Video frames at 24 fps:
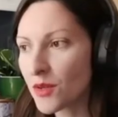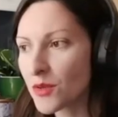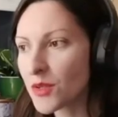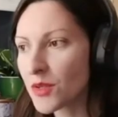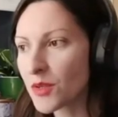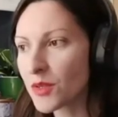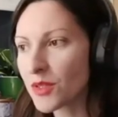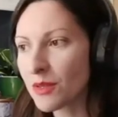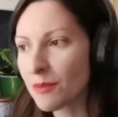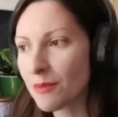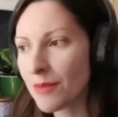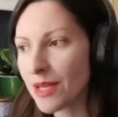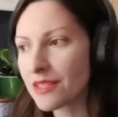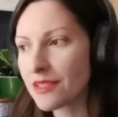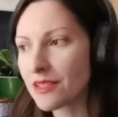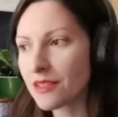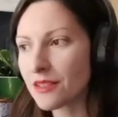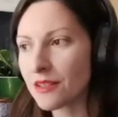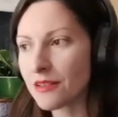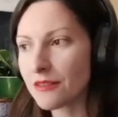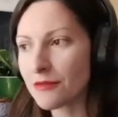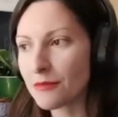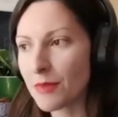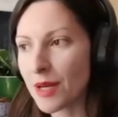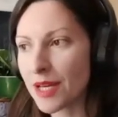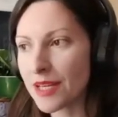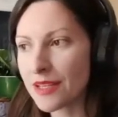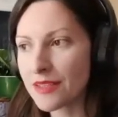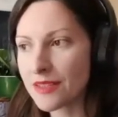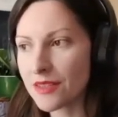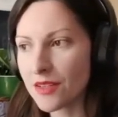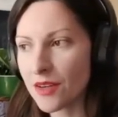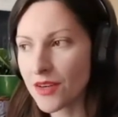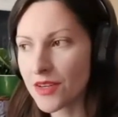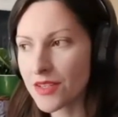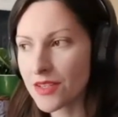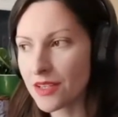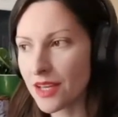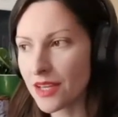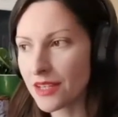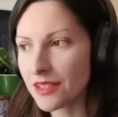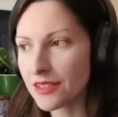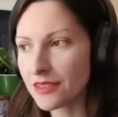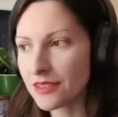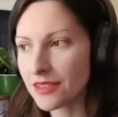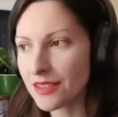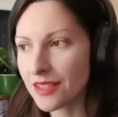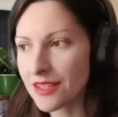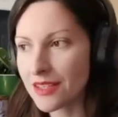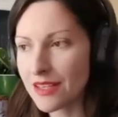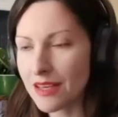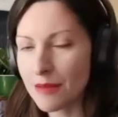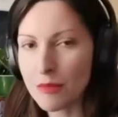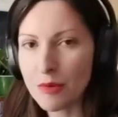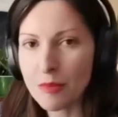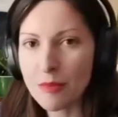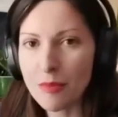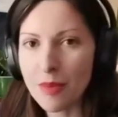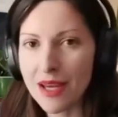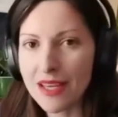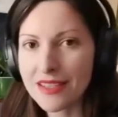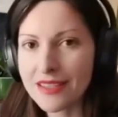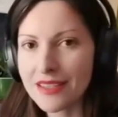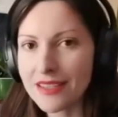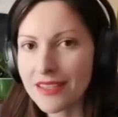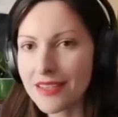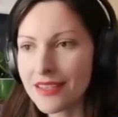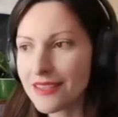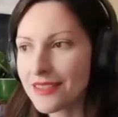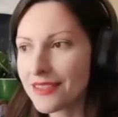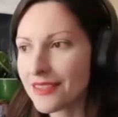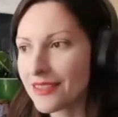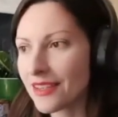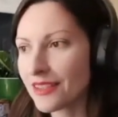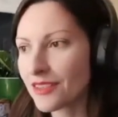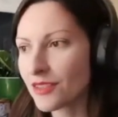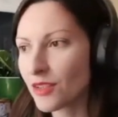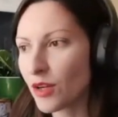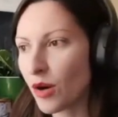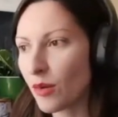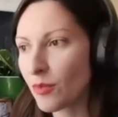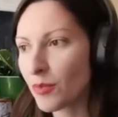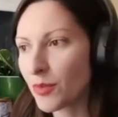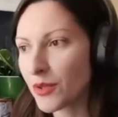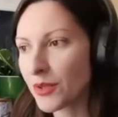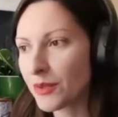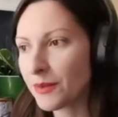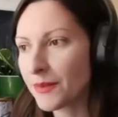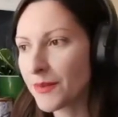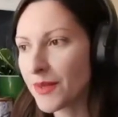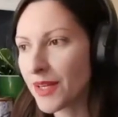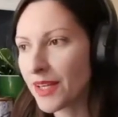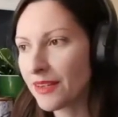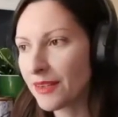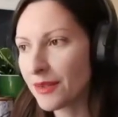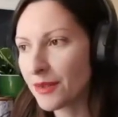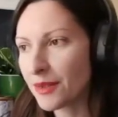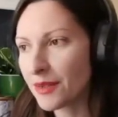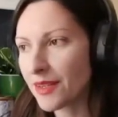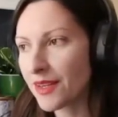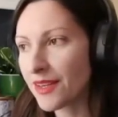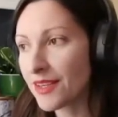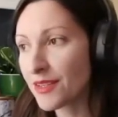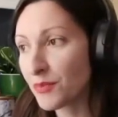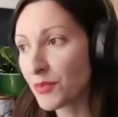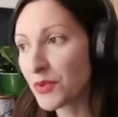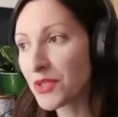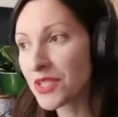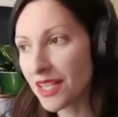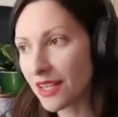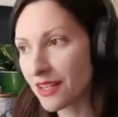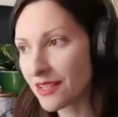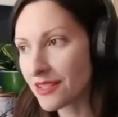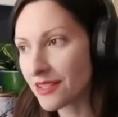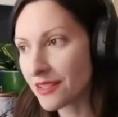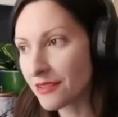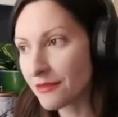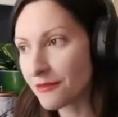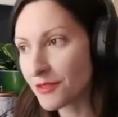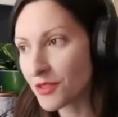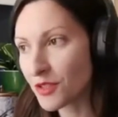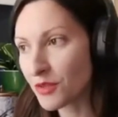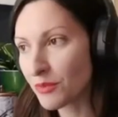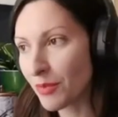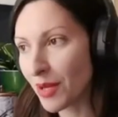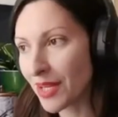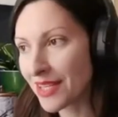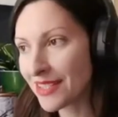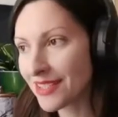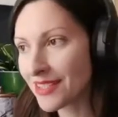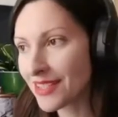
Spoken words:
It's also the metal of my star sign because I'm a Pisces, and copper is protective to